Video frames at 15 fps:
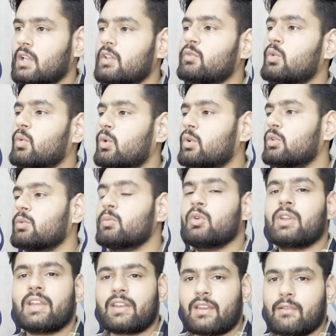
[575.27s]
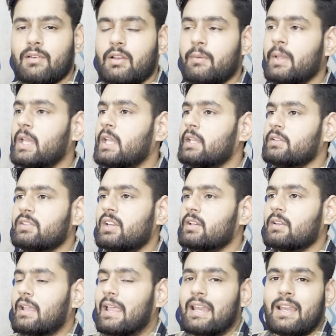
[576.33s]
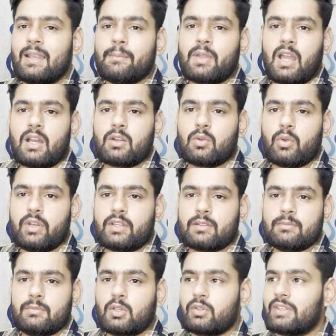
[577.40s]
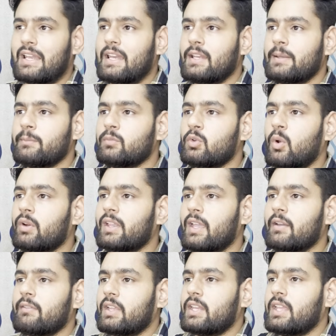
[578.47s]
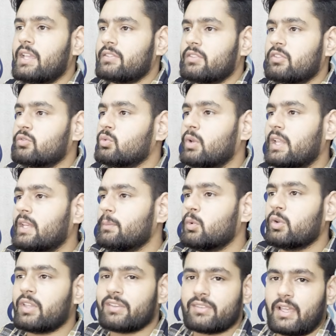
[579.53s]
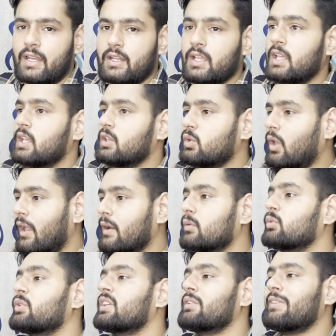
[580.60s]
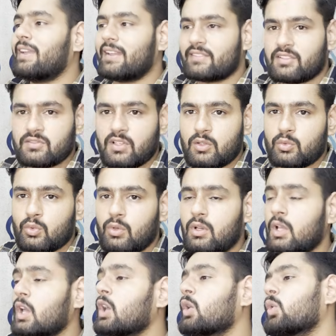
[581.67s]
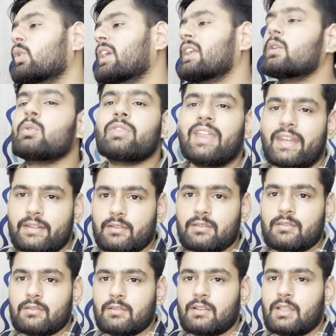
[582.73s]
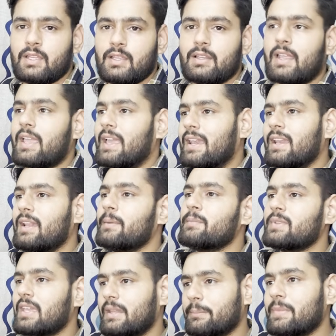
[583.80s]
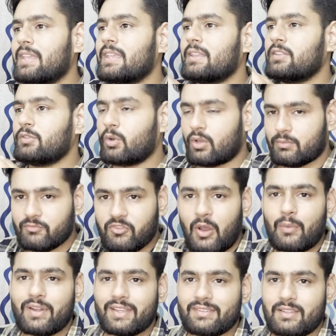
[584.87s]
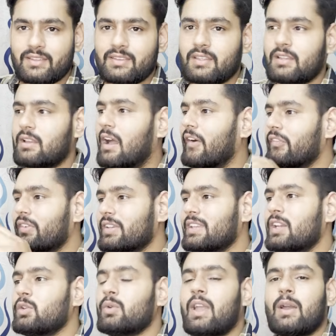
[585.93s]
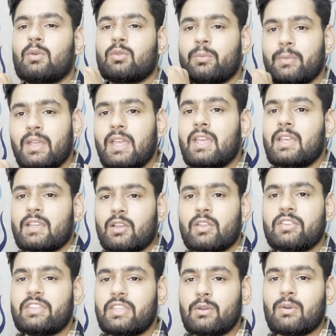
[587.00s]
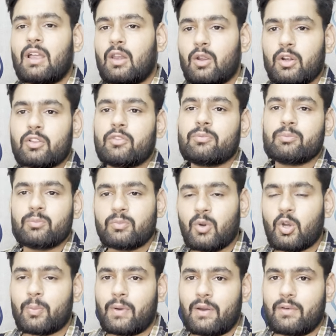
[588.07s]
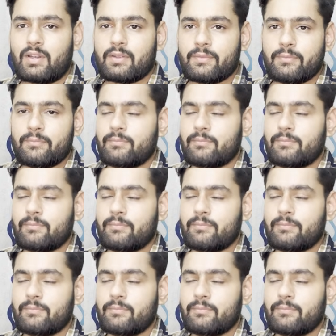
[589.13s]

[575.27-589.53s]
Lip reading: if you want to book a travel, that LLM can't do it because LLM don't have any access to any booking site. You have to give an external tool who can do that. LLM can be your foundation. After that, you have to give a lot of more power,